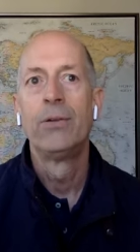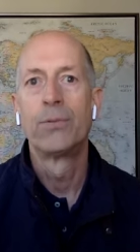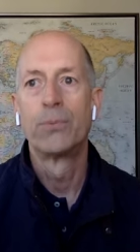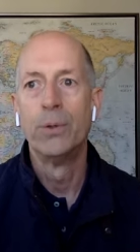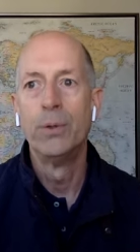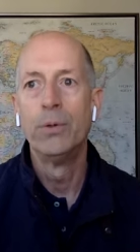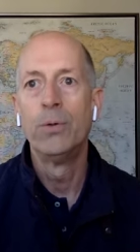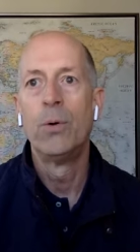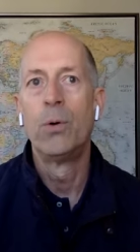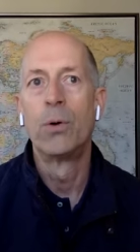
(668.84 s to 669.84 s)
through
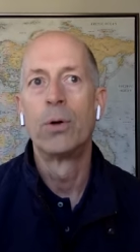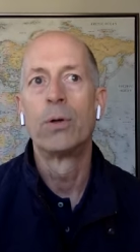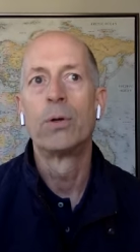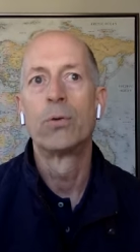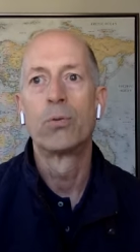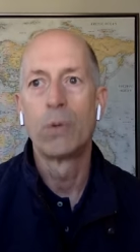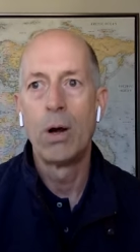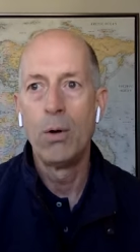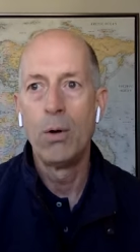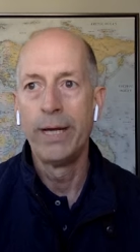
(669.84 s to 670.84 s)
or
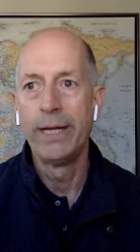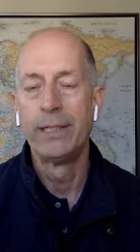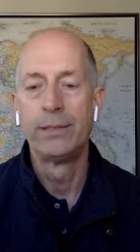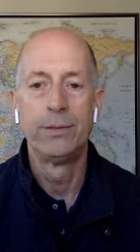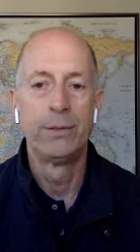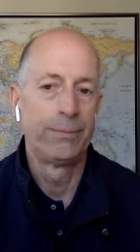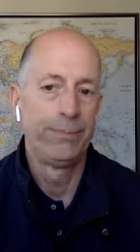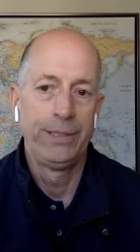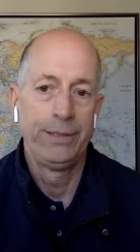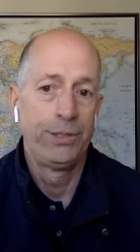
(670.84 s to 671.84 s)
growing is
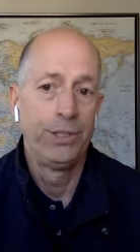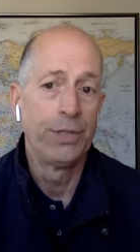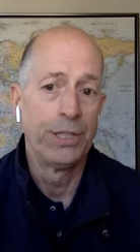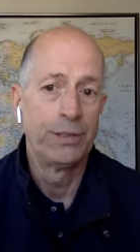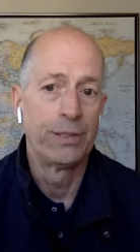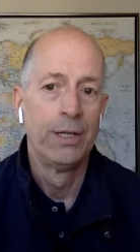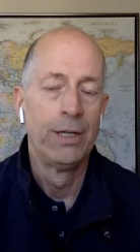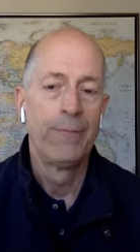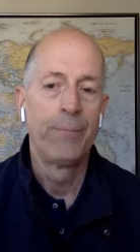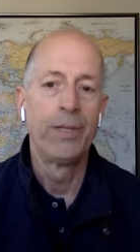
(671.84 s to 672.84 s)
or unions
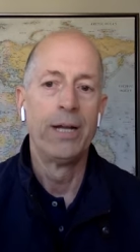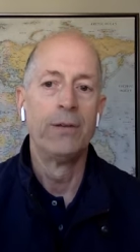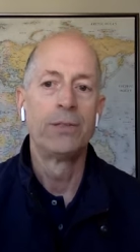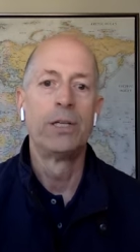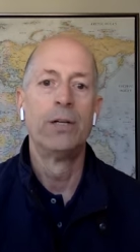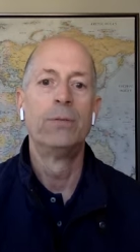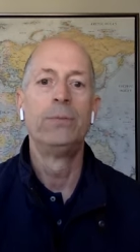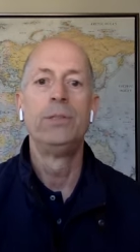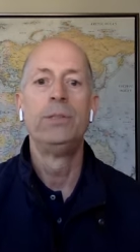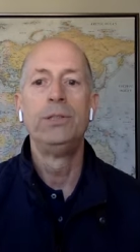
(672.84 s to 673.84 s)
you know so
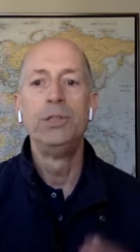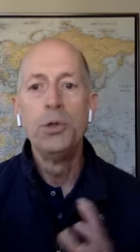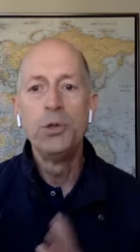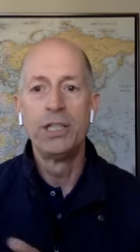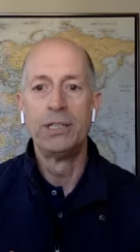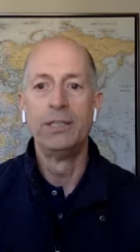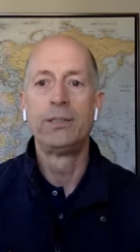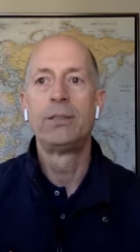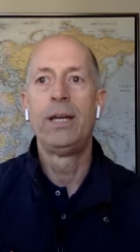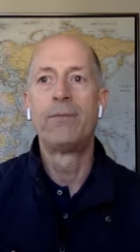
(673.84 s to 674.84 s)

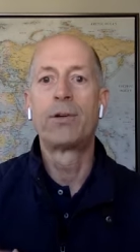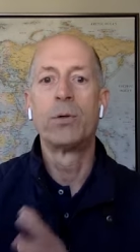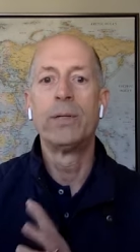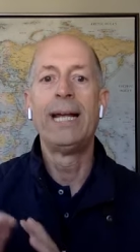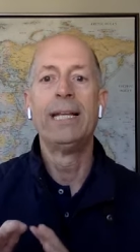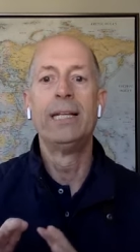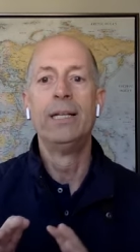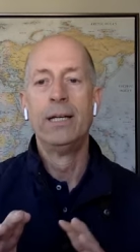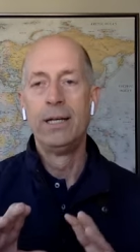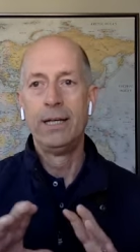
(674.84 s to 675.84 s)
unions have created
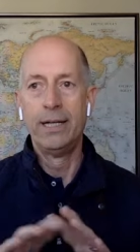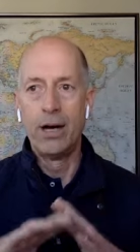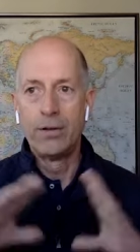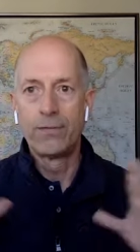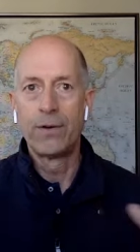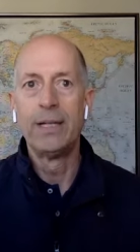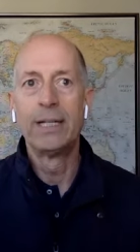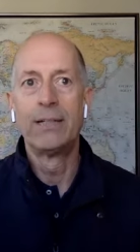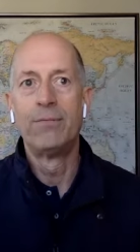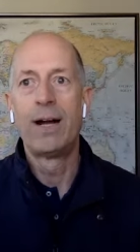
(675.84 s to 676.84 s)
an
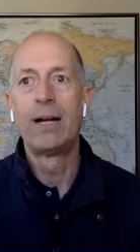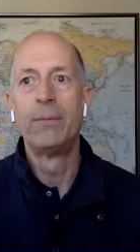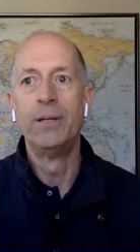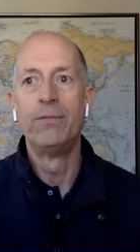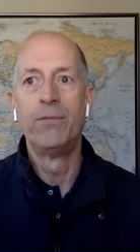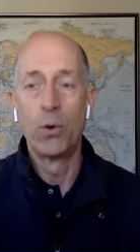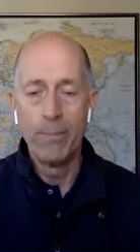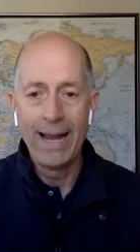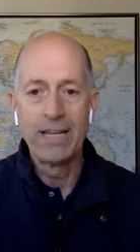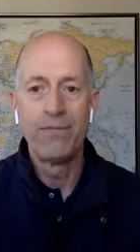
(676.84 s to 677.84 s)
unfriendly environment for
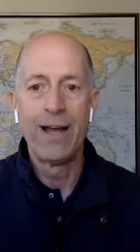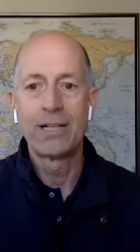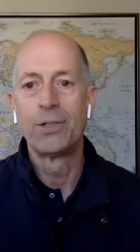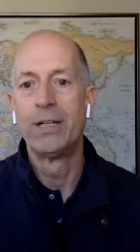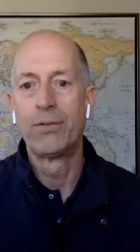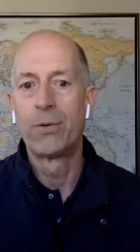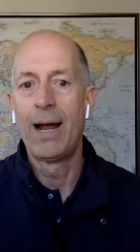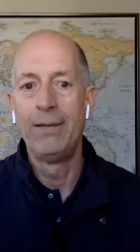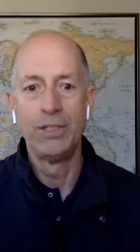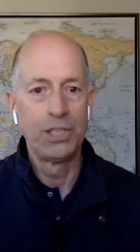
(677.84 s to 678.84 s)
manufacturing to
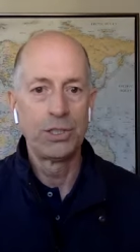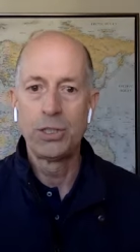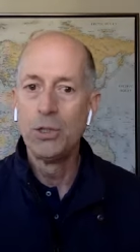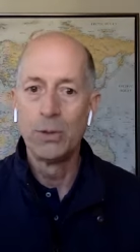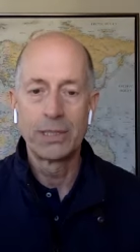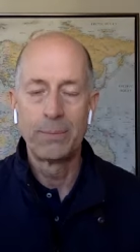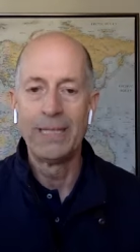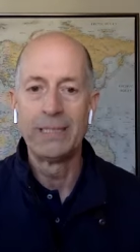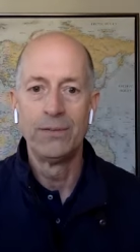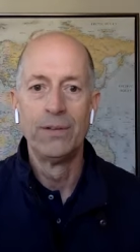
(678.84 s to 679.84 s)
thrive it's just too
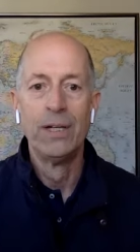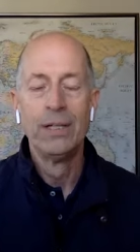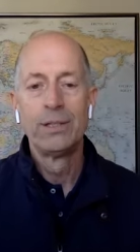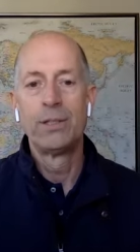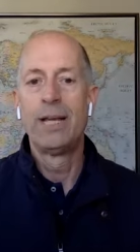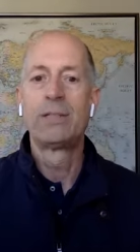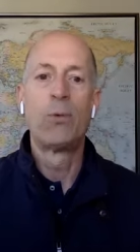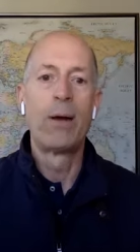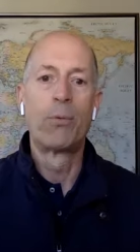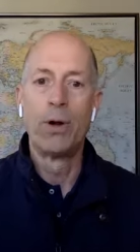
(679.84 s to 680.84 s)
expensive so that's
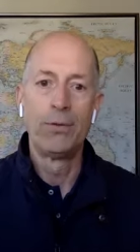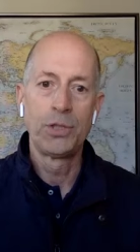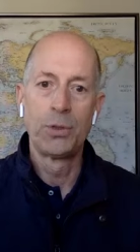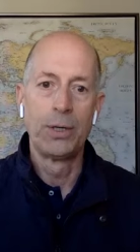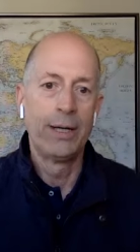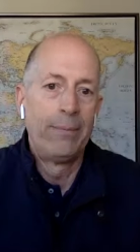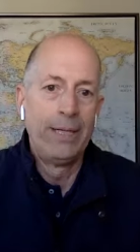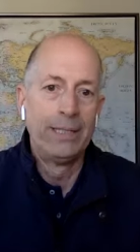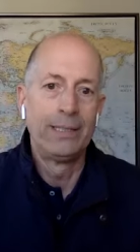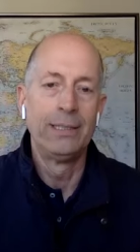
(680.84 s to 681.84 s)
why we're offshoring i
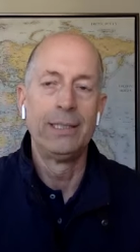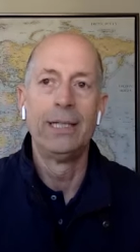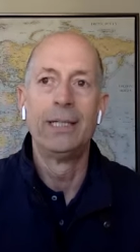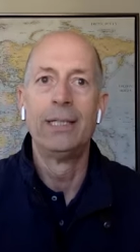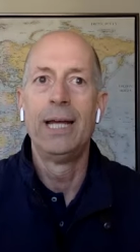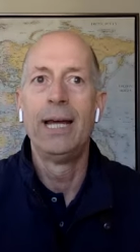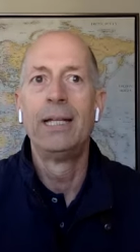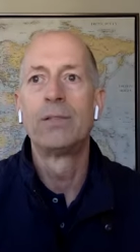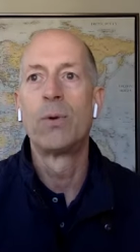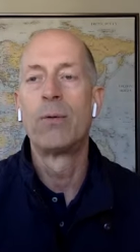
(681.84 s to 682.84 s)
mean at, at the end of the day
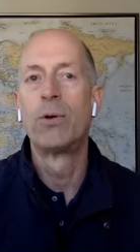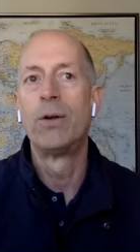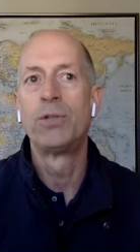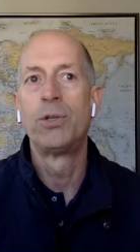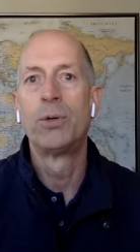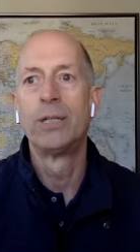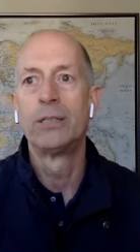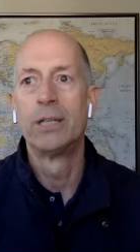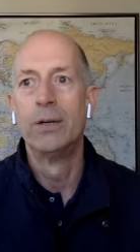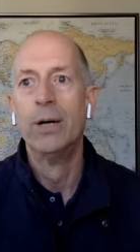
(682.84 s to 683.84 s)
that's why we're offshoring
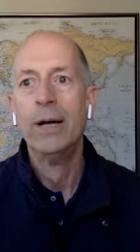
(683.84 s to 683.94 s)
so